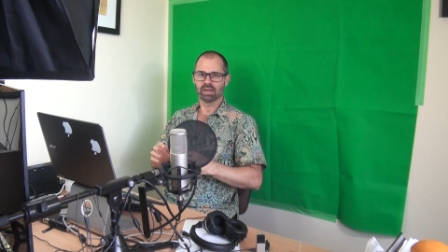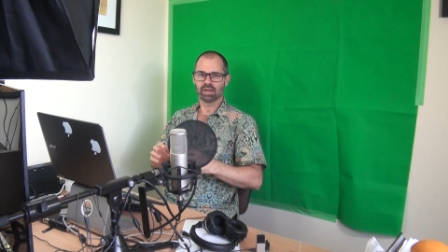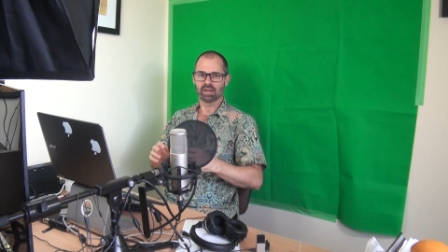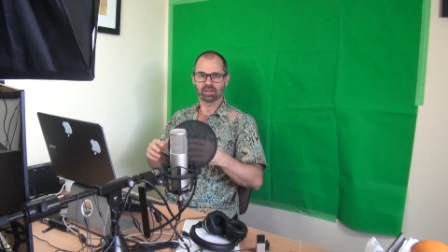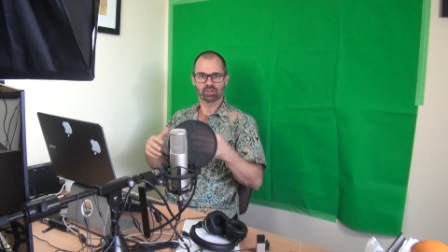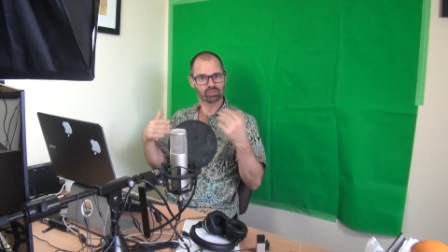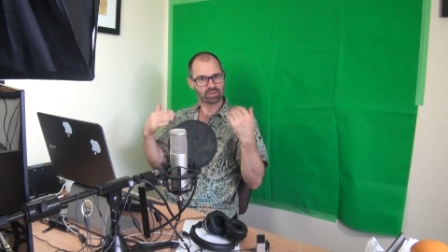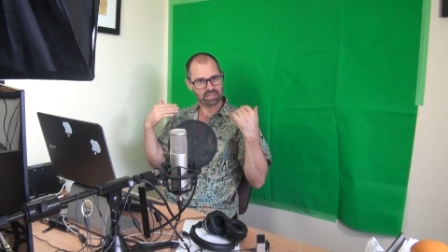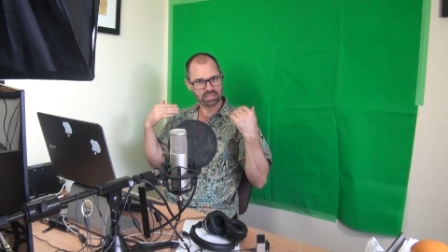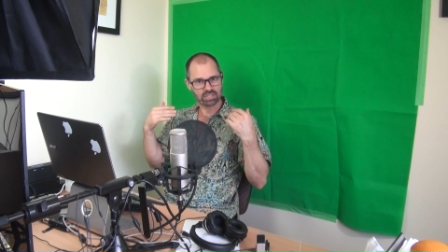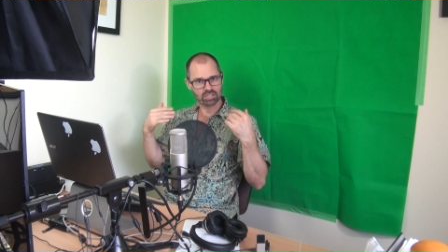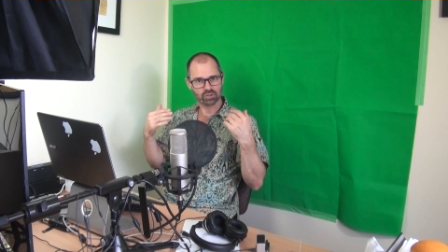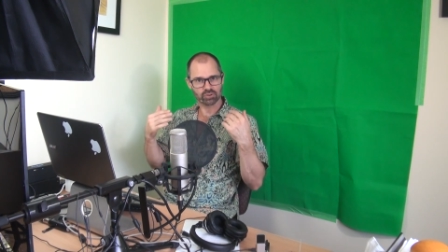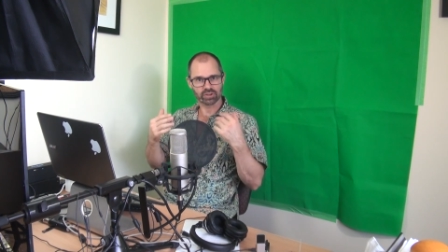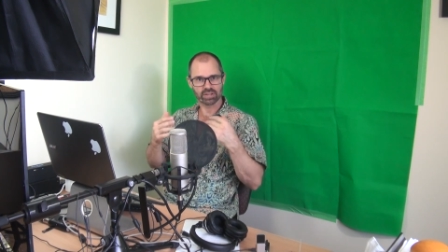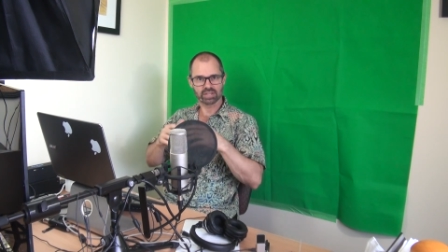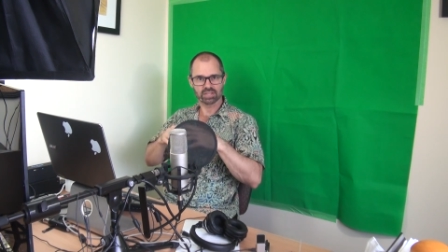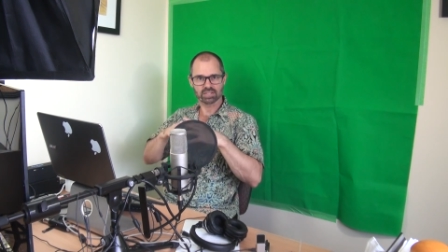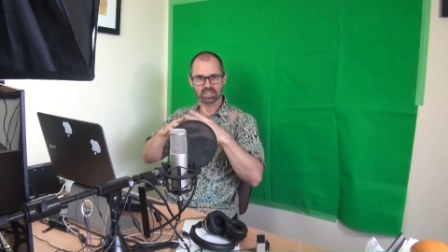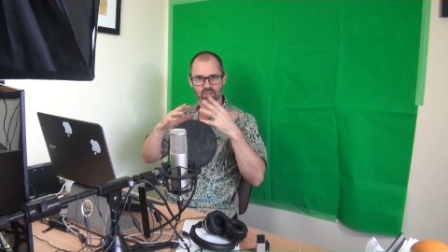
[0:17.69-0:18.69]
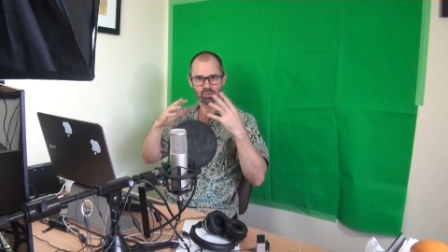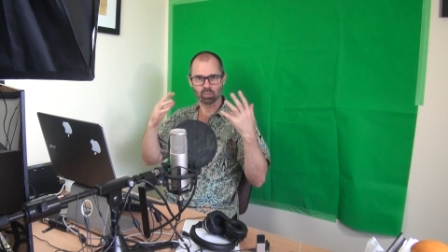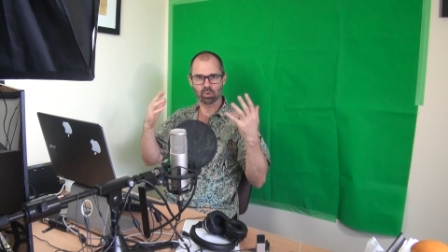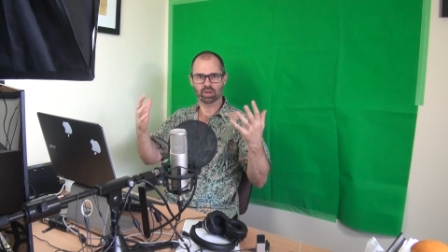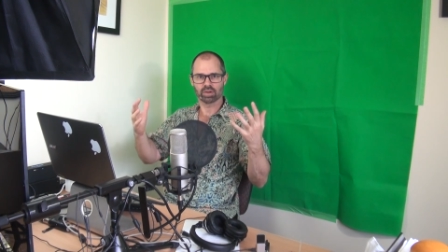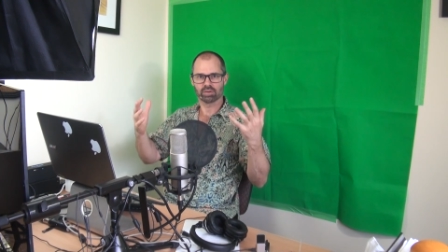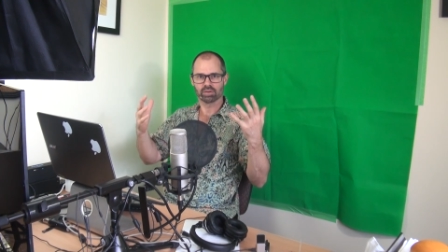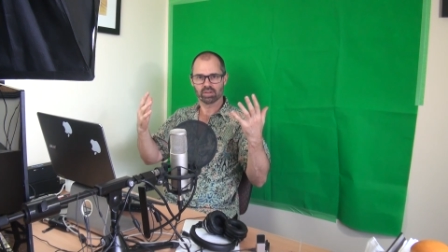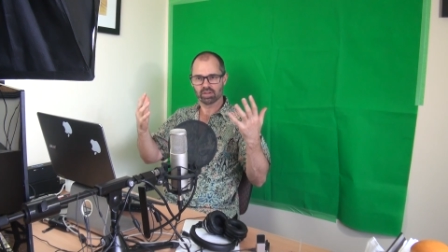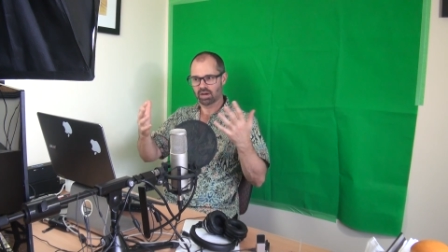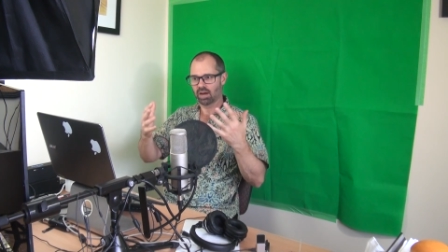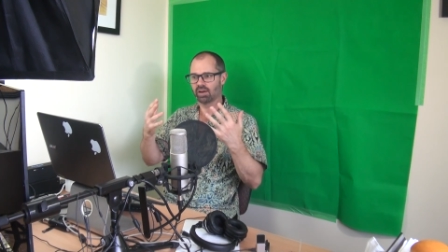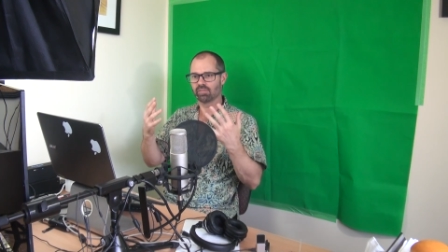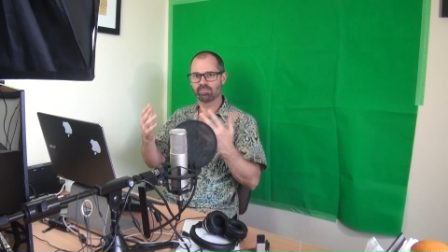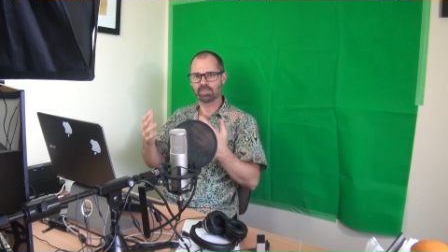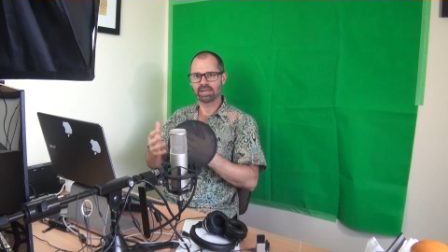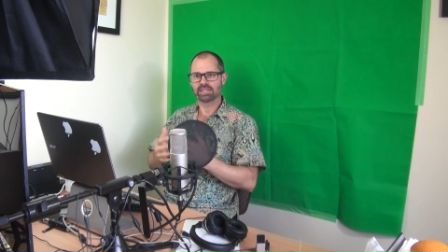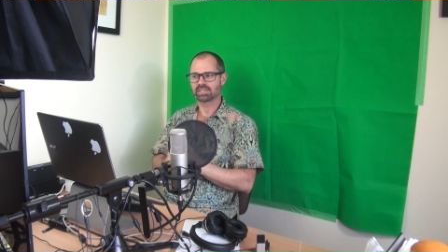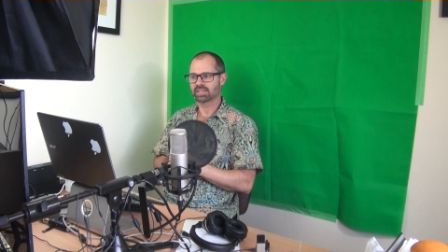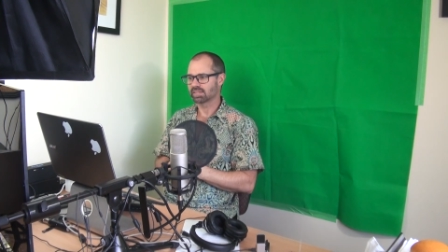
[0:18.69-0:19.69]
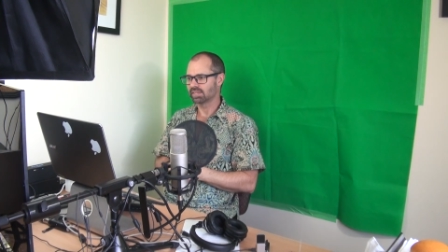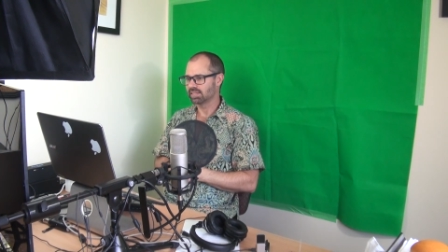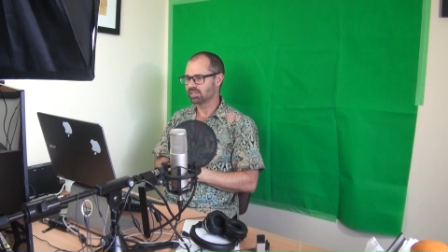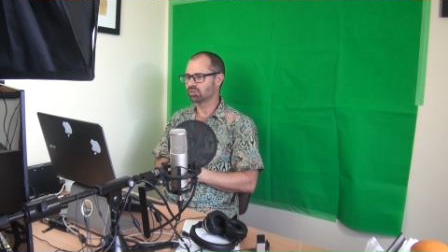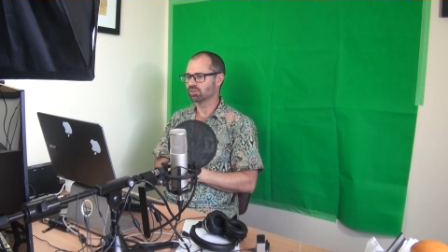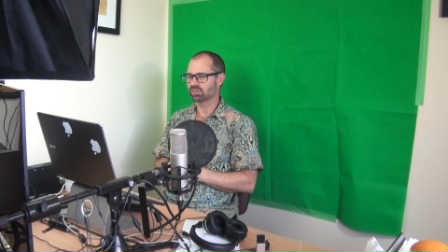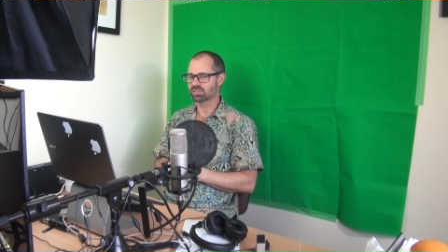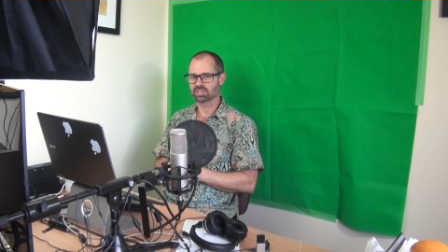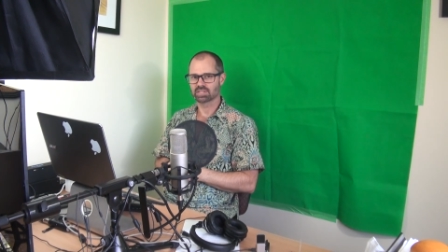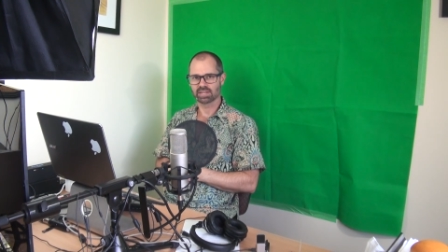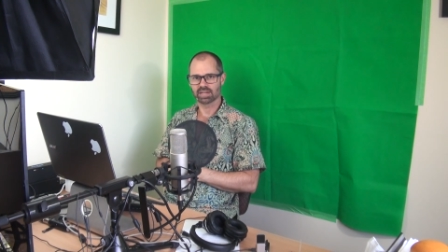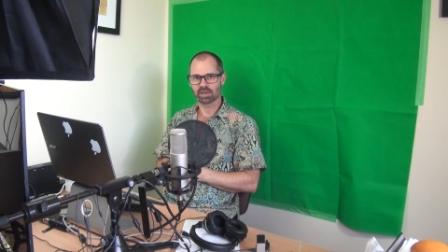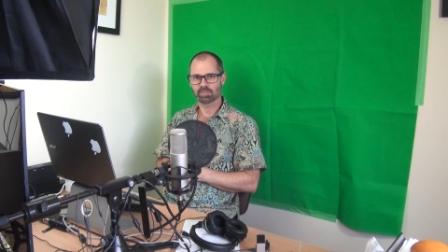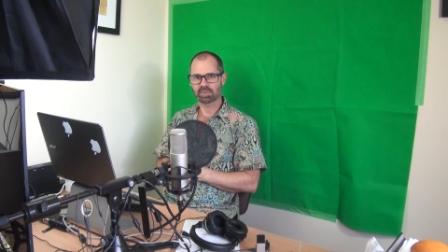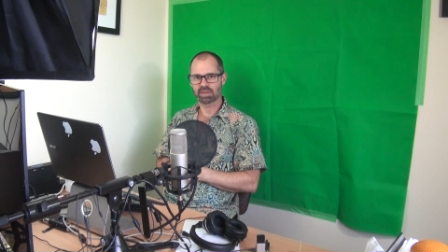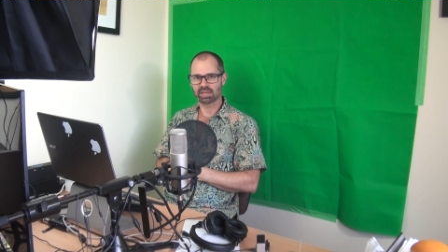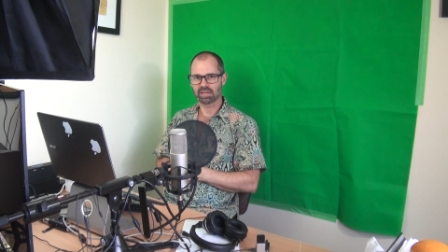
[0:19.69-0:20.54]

uh, green screens, the what I've basically got set up